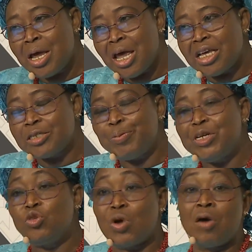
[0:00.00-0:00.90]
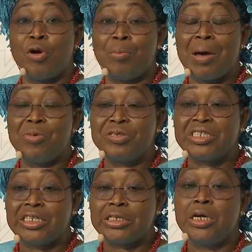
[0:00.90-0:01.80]
explain to our member
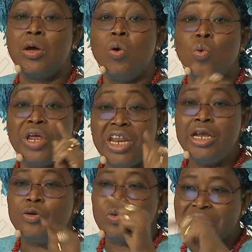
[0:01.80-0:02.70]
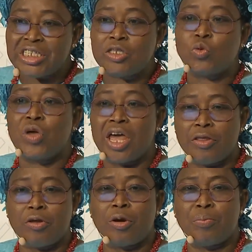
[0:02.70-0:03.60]
states we need to sit
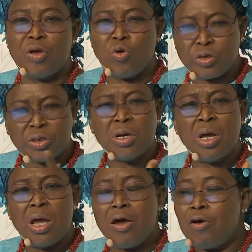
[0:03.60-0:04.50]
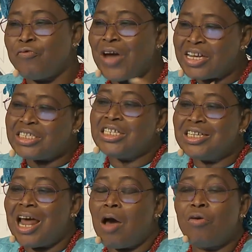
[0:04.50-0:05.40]
together? Because
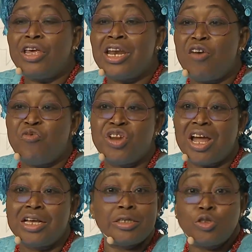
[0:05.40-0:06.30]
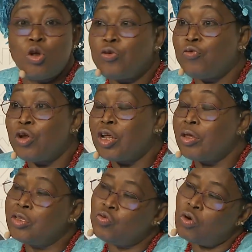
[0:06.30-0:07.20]
fighting now in Africa is not foreign.
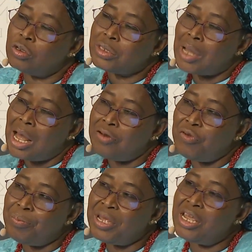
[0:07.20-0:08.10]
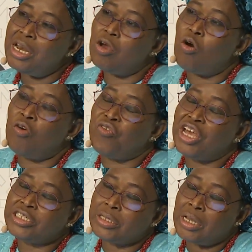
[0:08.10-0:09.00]
It was at the beginning of
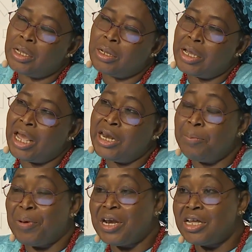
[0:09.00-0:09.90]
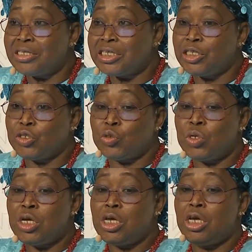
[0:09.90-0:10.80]
independence,
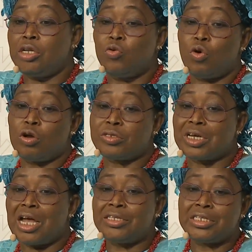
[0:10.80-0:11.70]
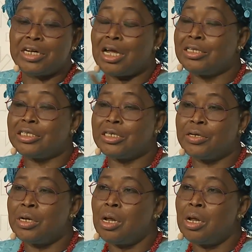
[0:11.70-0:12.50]
it was a country-country